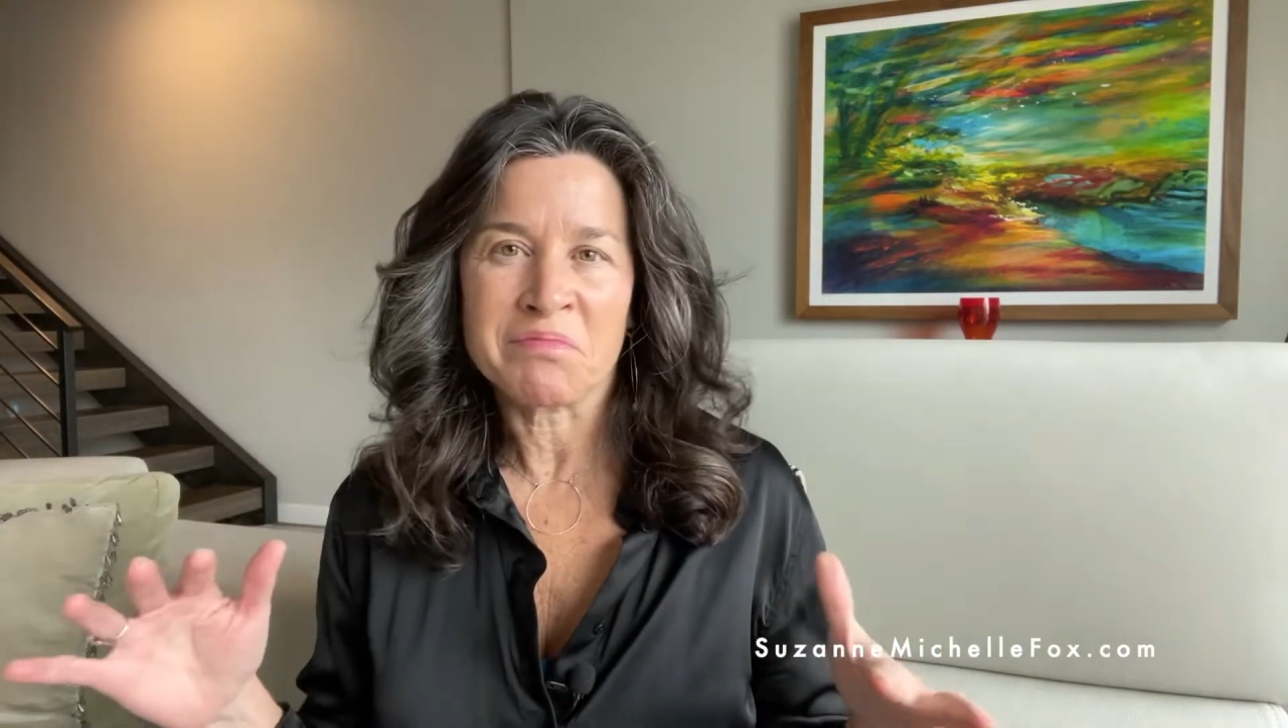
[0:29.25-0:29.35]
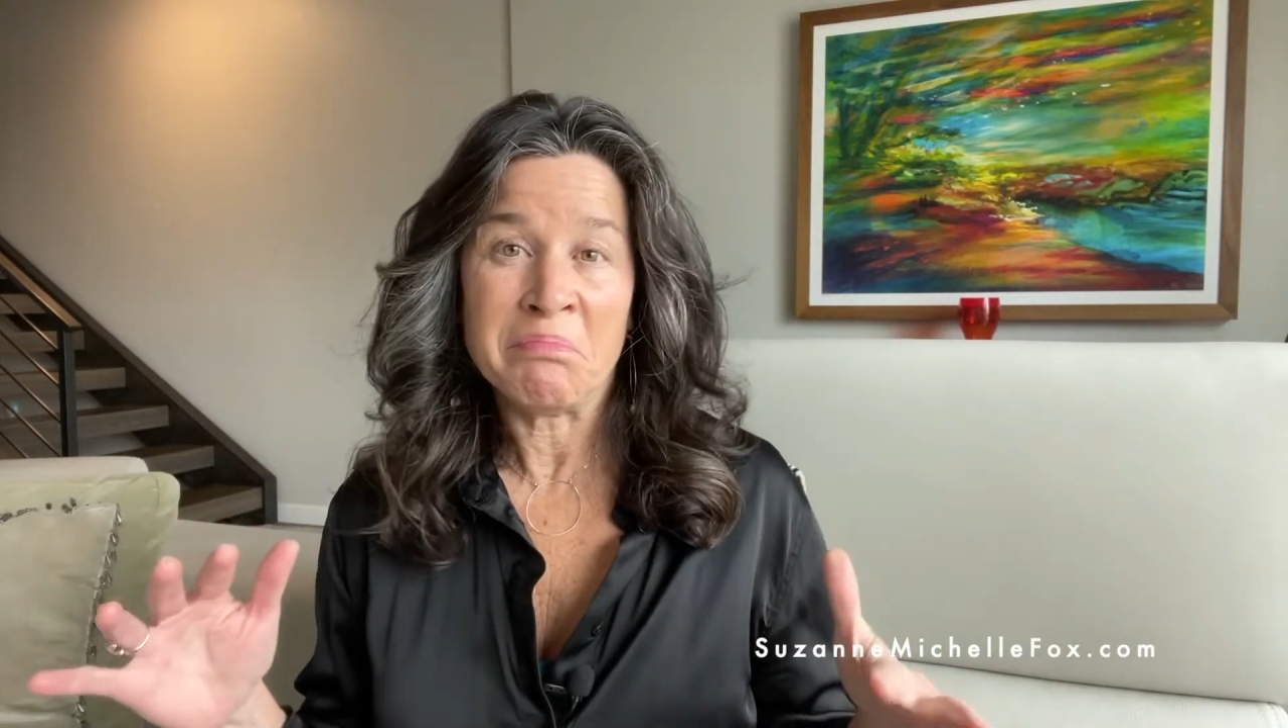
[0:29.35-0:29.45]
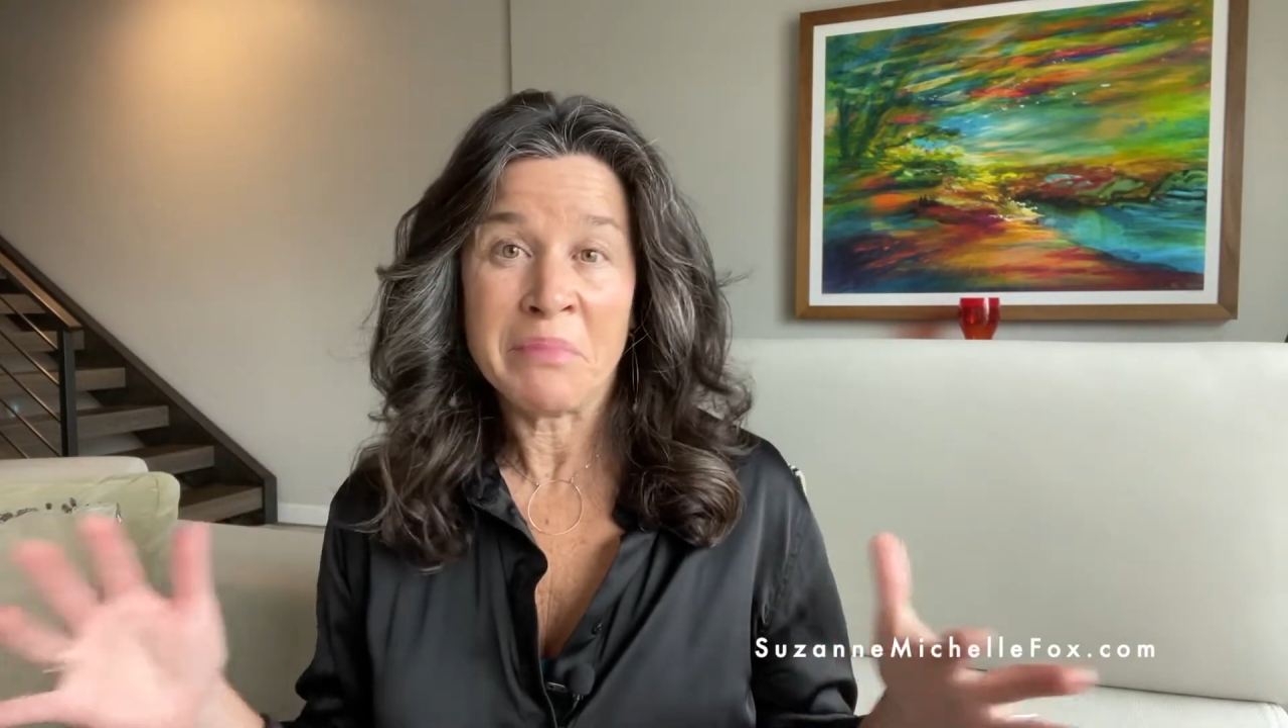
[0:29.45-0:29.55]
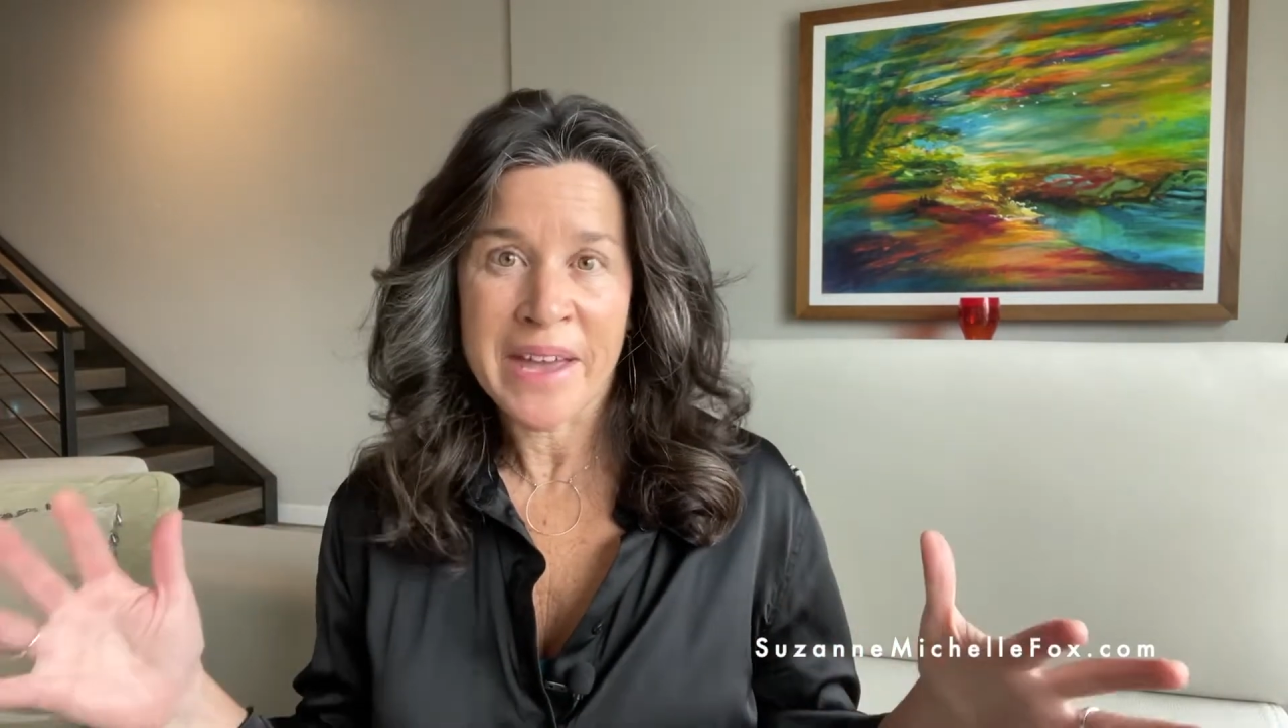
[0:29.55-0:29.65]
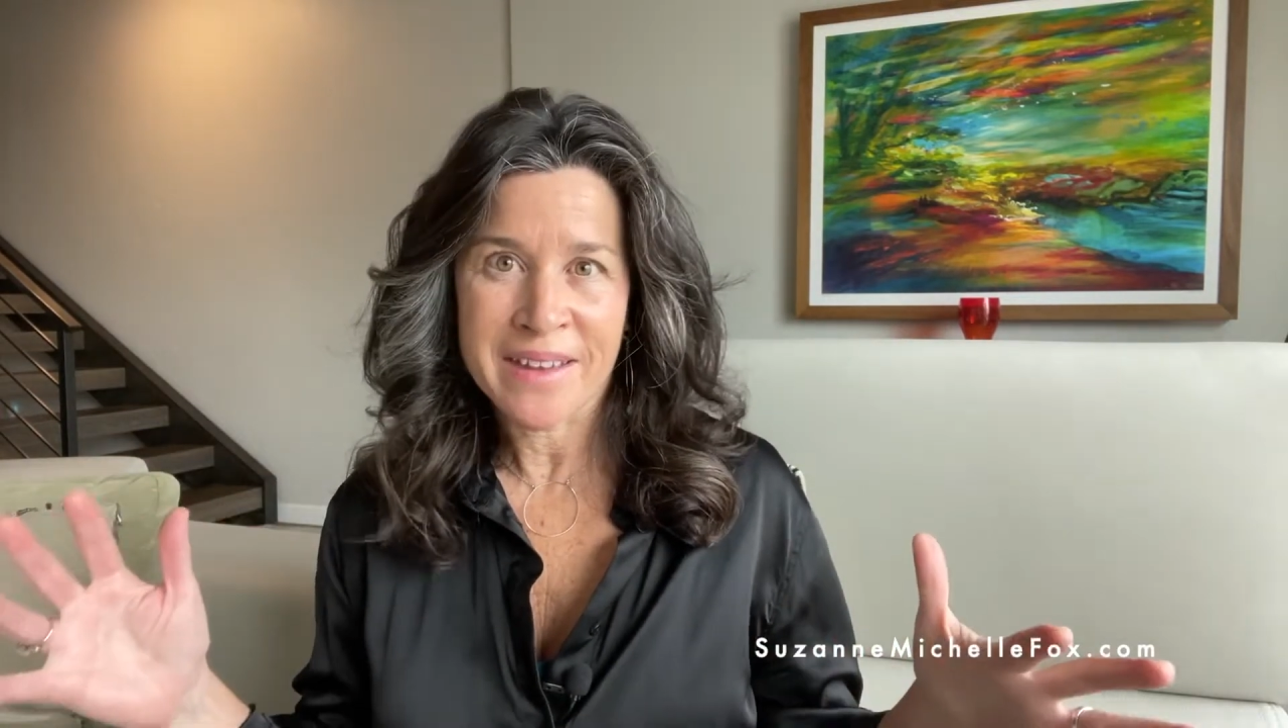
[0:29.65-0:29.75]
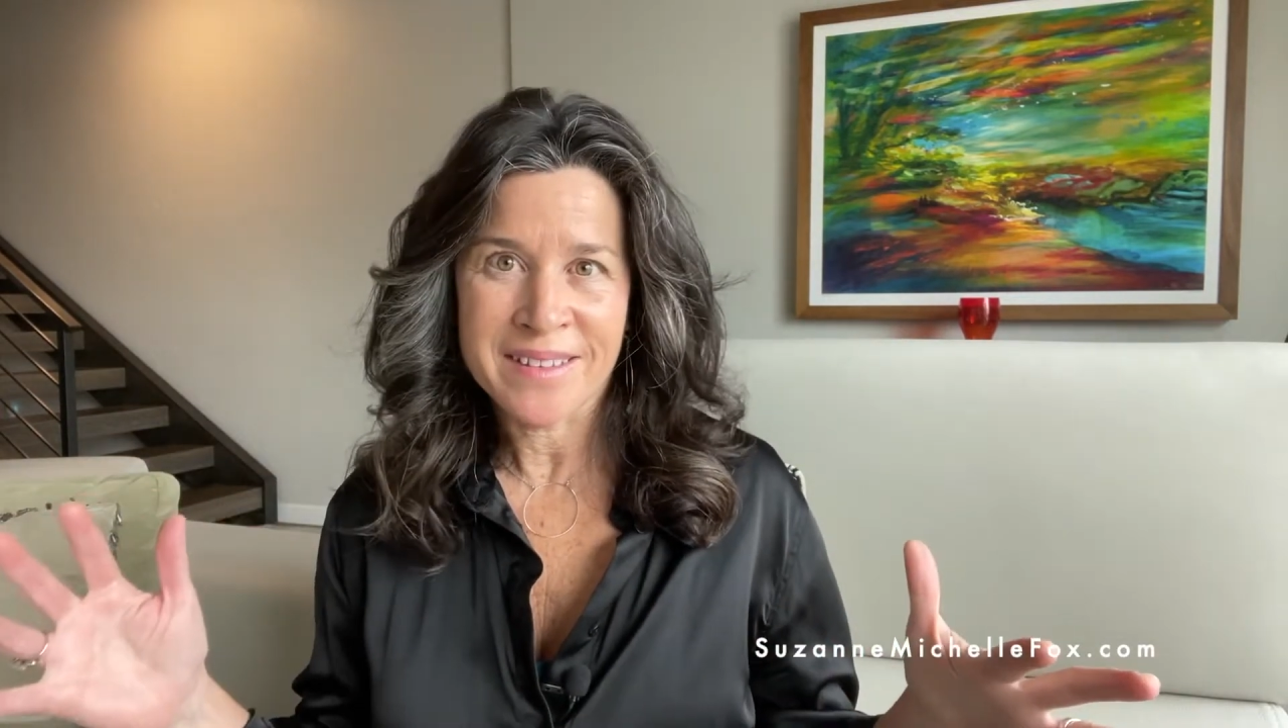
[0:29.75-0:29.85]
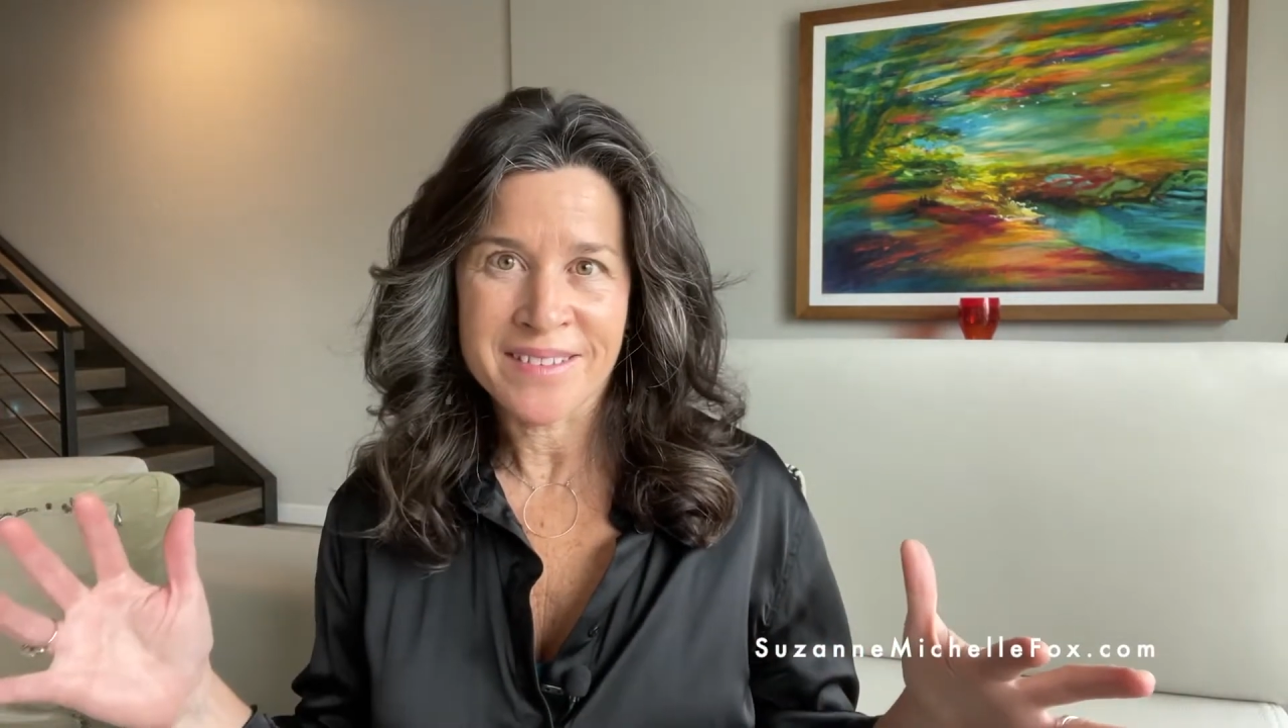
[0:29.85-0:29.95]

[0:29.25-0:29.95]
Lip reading: meh,